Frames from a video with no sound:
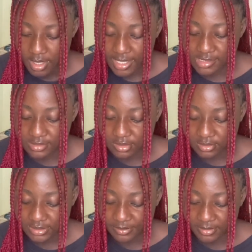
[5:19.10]
A
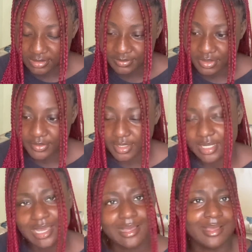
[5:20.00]
song that makes me cry.
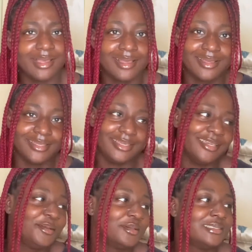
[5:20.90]
Ah, hey,
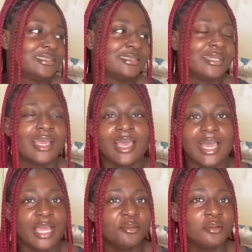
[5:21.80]
good.
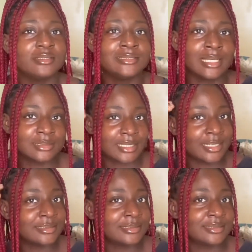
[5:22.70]
I don't
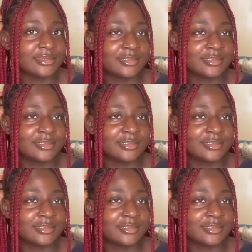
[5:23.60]
understand.